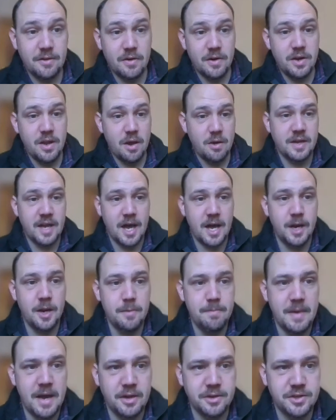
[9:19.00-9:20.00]
there are no
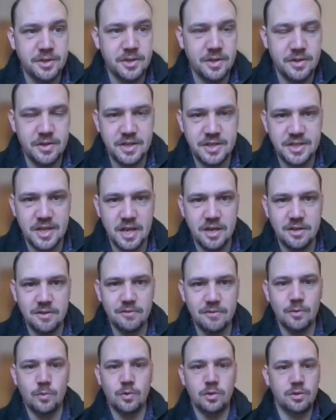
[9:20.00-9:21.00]
cannon mounted at this end
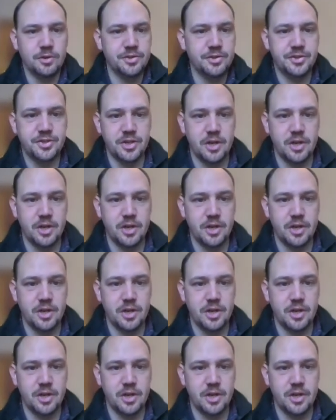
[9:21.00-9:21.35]
of the walls,